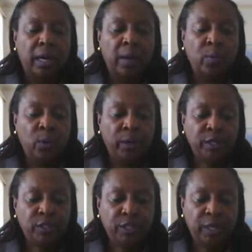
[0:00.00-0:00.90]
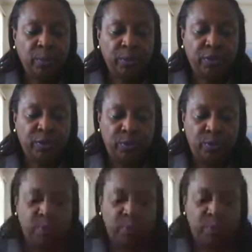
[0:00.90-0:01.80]
I want to share with
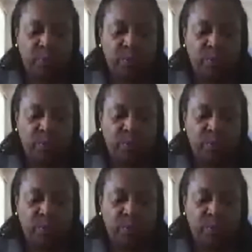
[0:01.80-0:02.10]
you